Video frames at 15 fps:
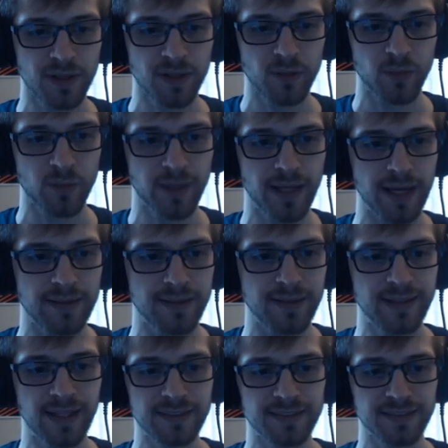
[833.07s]
We got the
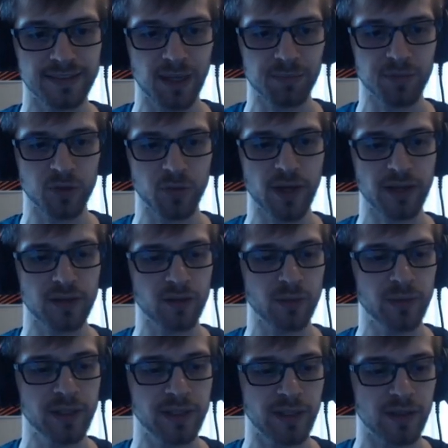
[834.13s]
desktop
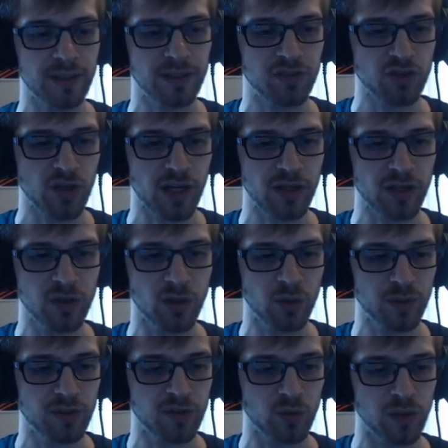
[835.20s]
directory. Now let's try to go
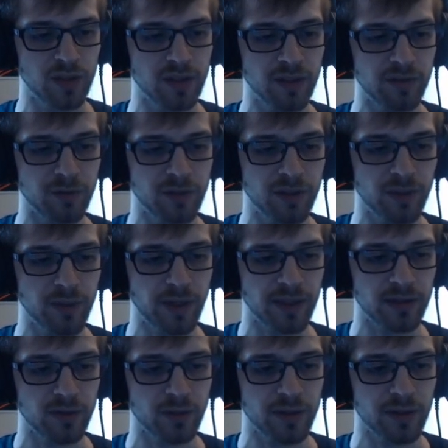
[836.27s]
into a different
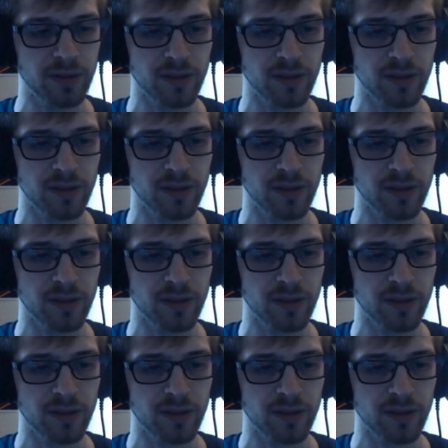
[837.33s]
directory.